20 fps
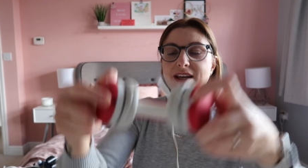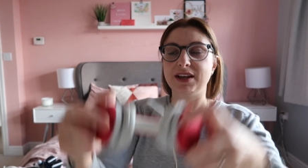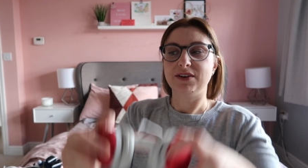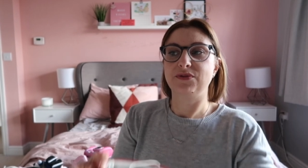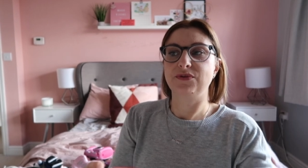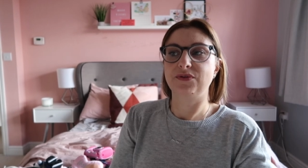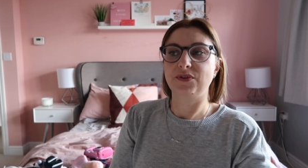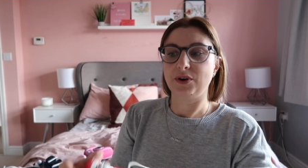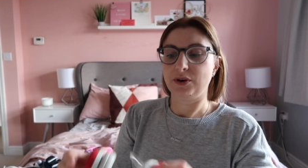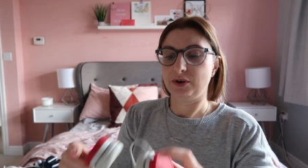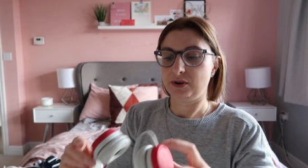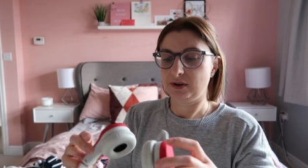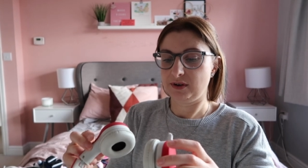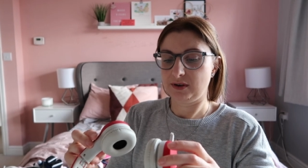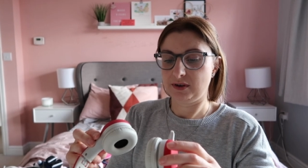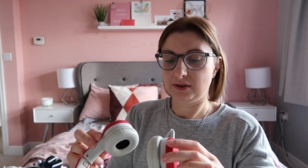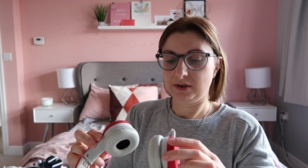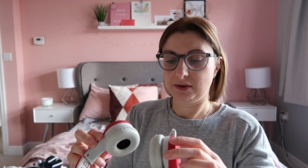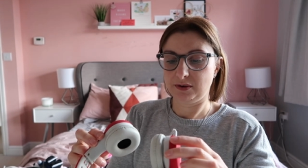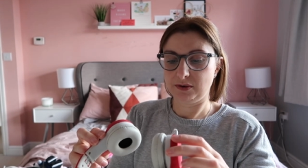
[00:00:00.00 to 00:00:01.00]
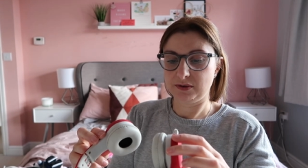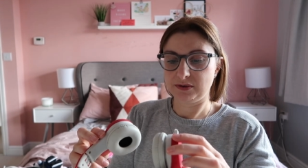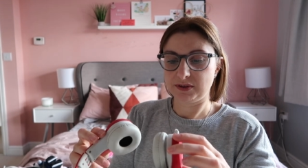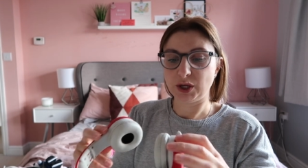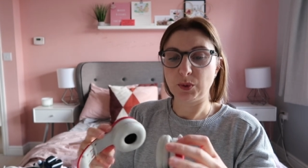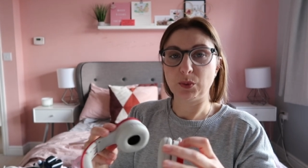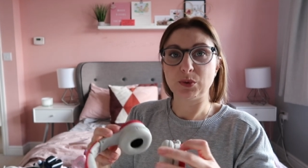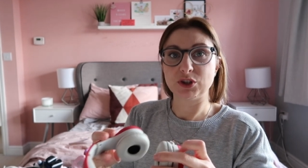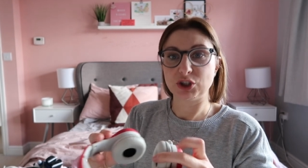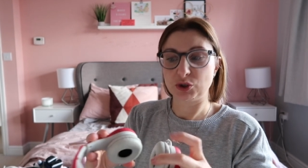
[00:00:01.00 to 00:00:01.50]
if
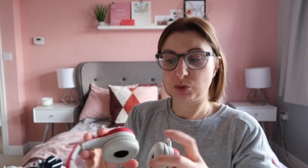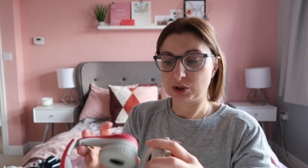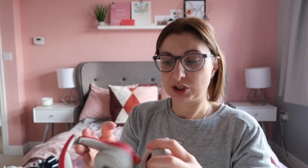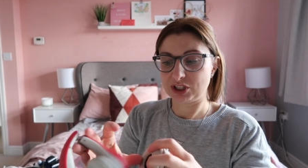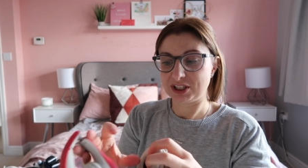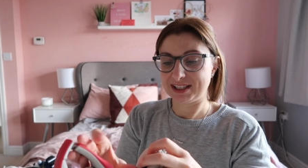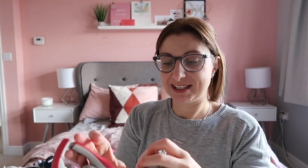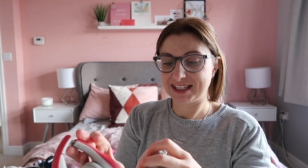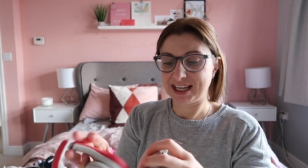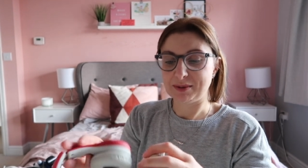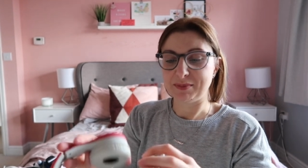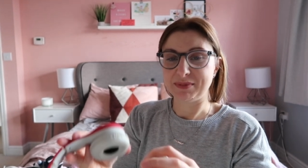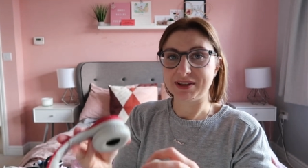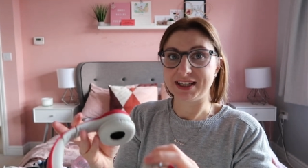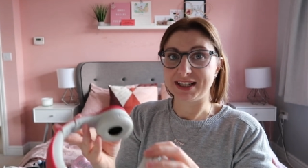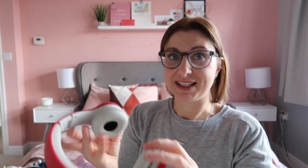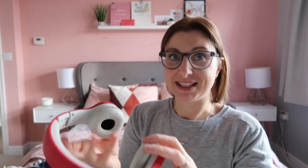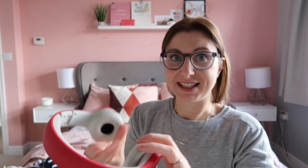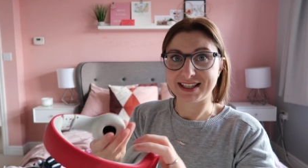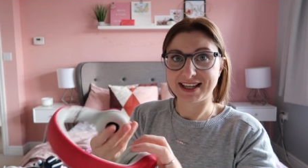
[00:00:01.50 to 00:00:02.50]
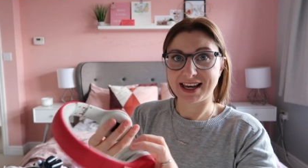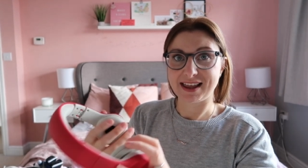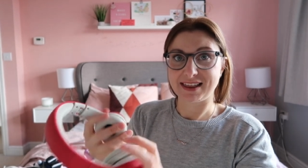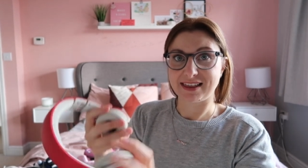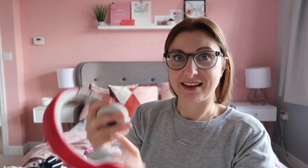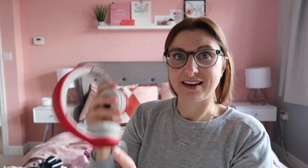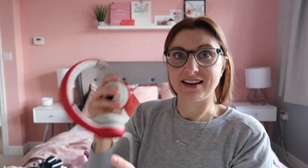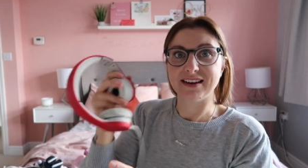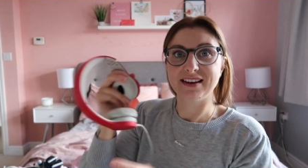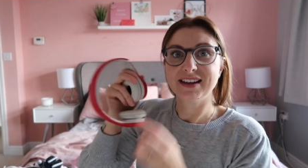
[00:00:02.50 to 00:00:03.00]
they want to watch the same thing
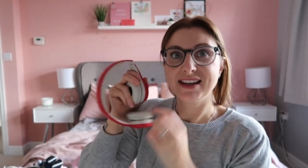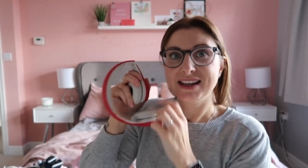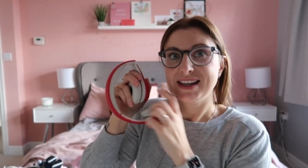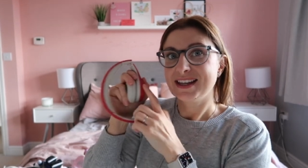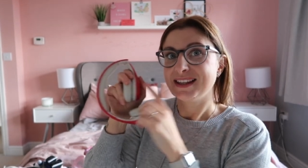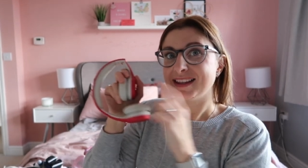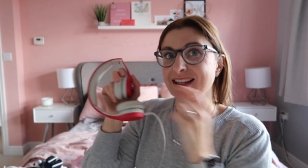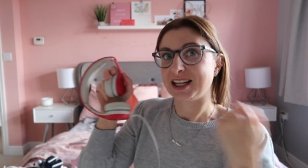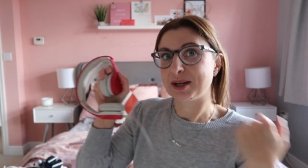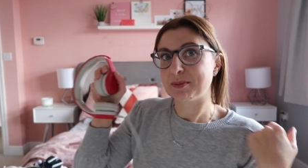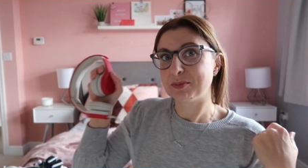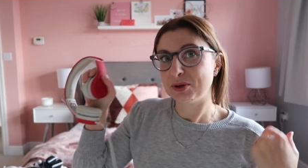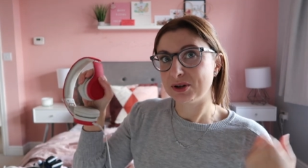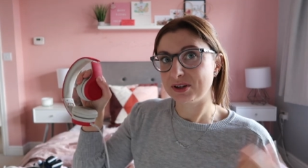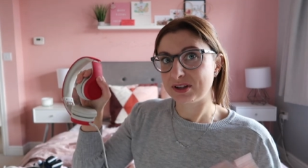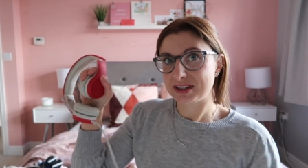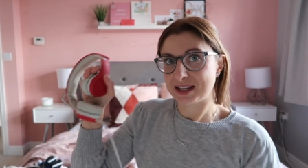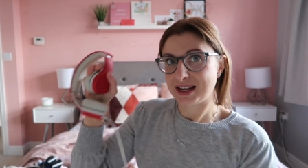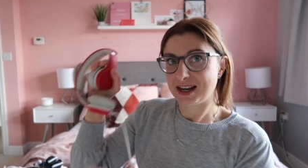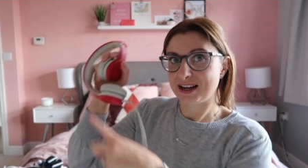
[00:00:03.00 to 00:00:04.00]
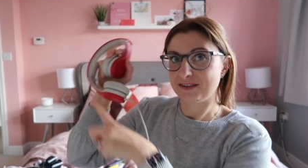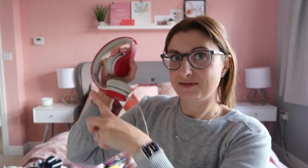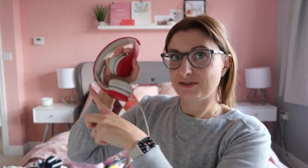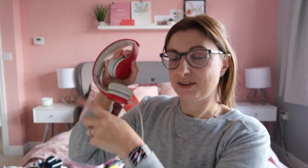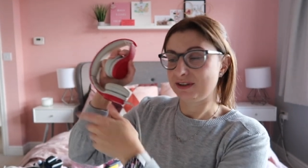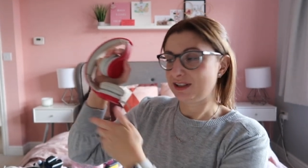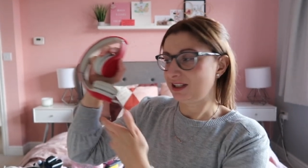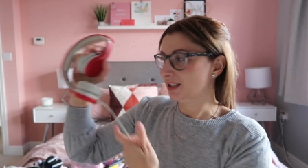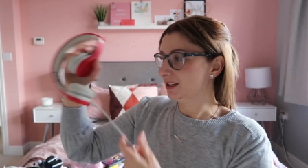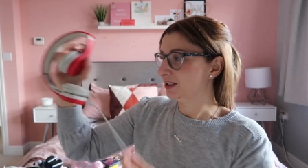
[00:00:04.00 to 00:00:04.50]
together, they can plug their
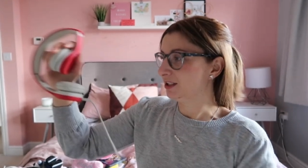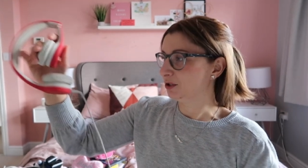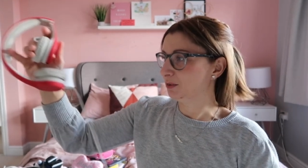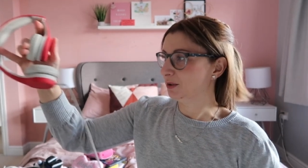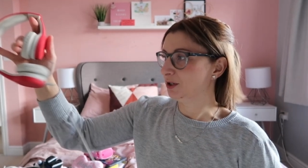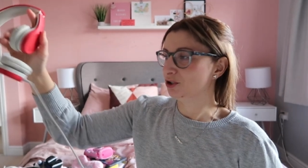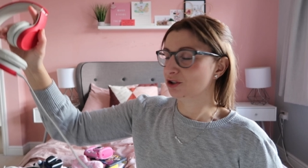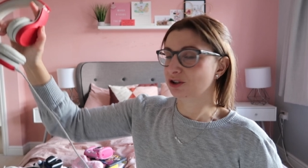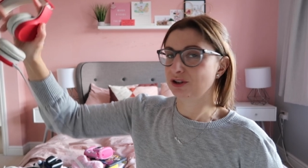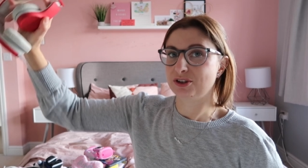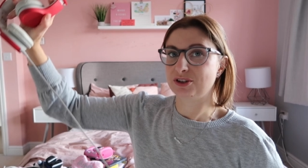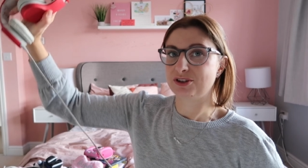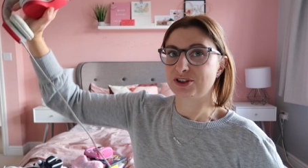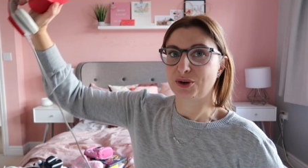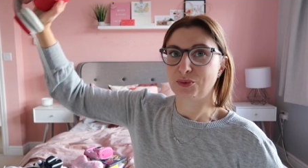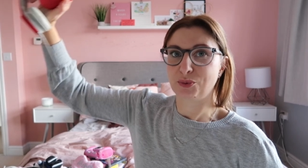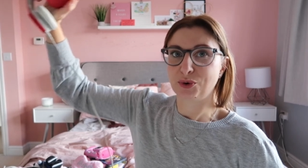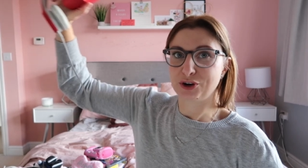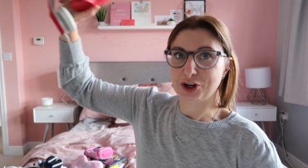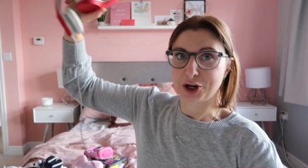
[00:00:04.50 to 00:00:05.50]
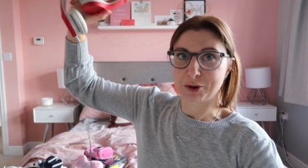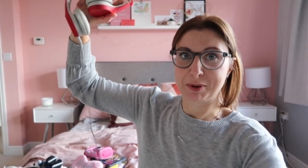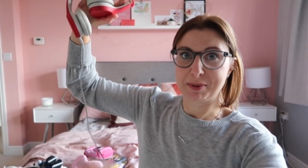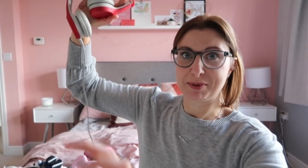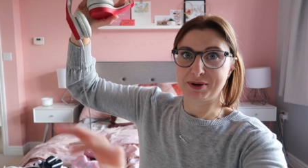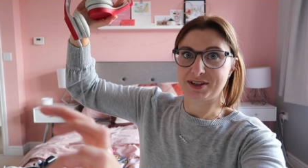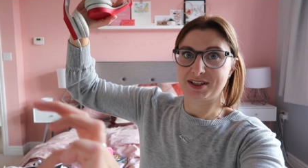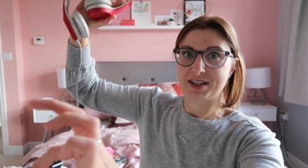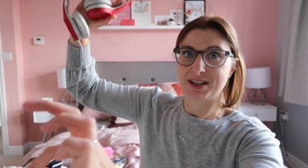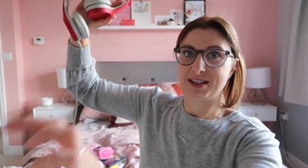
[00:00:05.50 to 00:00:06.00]
headphones into each other. So one can be
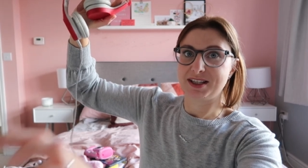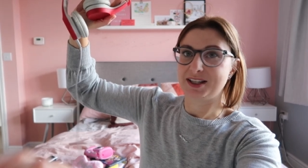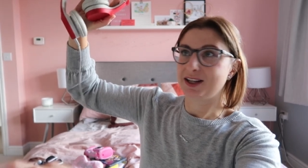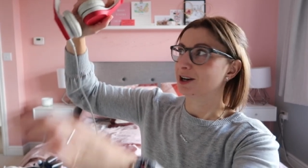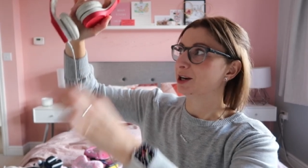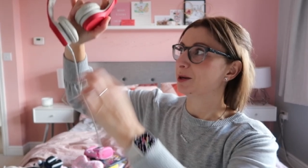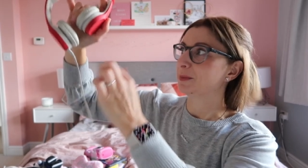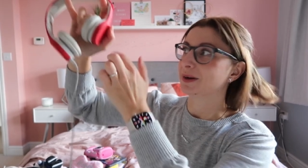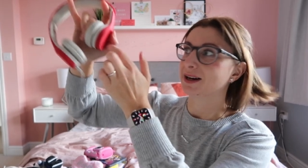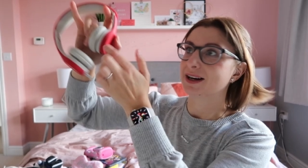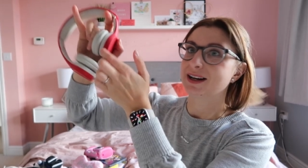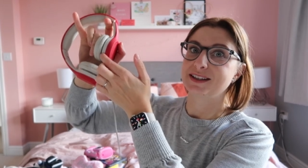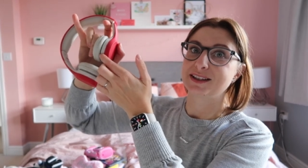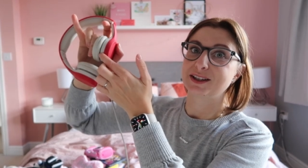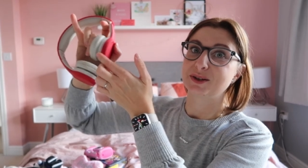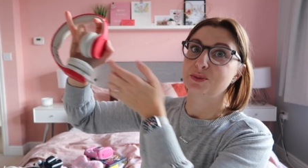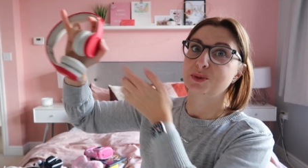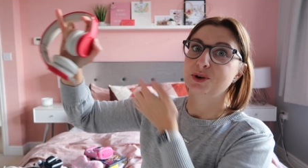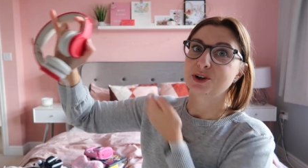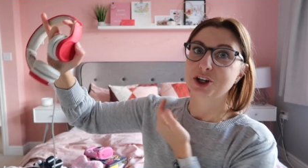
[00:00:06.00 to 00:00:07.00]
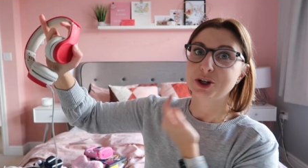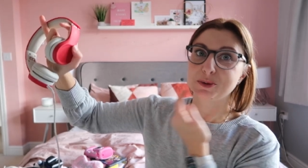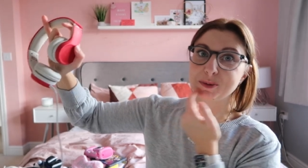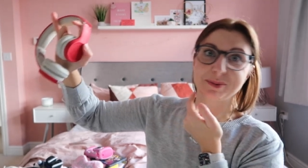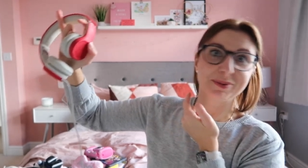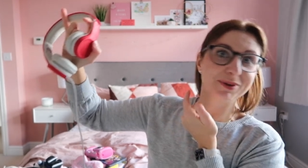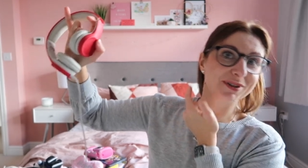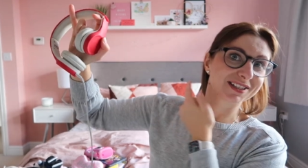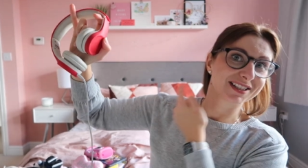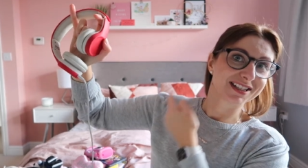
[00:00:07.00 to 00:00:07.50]
plugged into the iPad and one can be
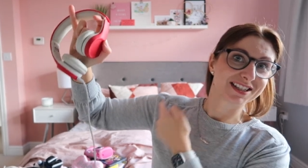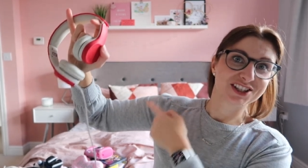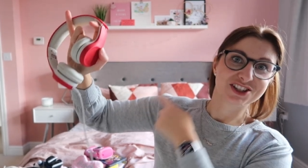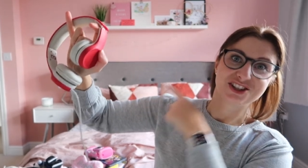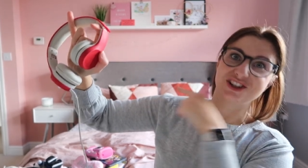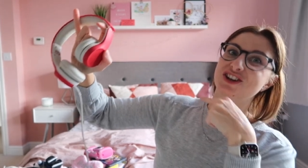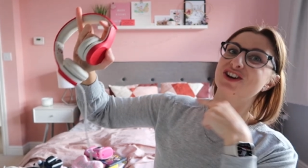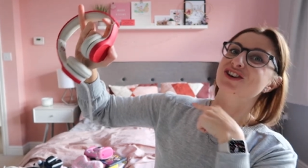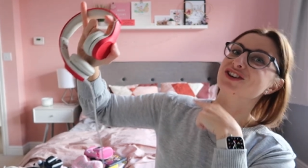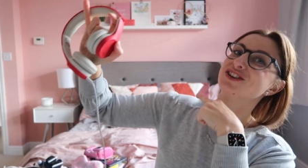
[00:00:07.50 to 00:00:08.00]
plugged into the